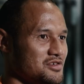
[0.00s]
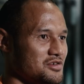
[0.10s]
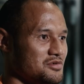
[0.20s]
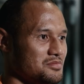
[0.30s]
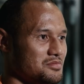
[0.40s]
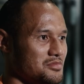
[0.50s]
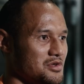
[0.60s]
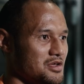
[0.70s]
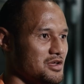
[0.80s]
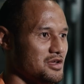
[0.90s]
So
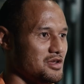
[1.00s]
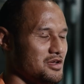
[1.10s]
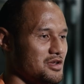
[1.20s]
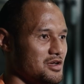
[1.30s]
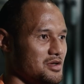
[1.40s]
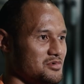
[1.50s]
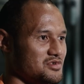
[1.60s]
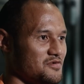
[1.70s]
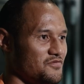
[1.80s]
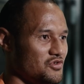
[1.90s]

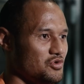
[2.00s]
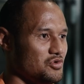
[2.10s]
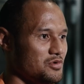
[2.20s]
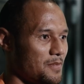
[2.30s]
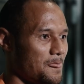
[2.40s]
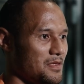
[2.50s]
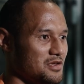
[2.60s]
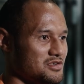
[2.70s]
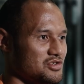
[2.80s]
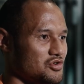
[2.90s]

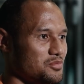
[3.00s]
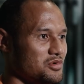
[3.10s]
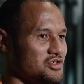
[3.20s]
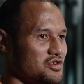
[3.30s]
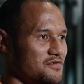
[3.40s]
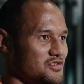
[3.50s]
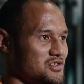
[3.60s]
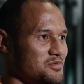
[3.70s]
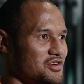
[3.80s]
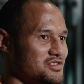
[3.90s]
there's a good mixture of
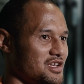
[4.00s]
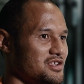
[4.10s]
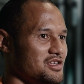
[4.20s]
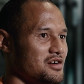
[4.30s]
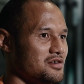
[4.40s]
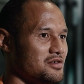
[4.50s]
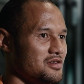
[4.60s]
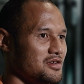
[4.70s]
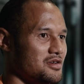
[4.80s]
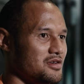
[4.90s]
experienced and young
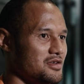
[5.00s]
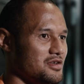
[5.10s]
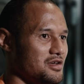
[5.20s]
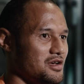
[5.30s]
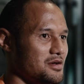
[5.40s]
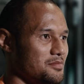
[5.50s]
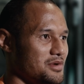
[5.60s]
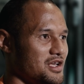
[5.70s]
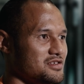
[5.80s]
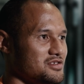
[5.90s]

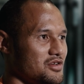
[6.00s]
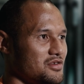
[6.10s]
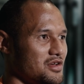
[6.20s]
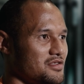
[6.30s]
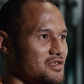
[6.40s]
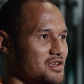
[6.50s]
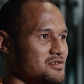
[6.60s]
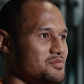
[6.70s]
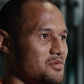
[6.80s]
players. So I think that's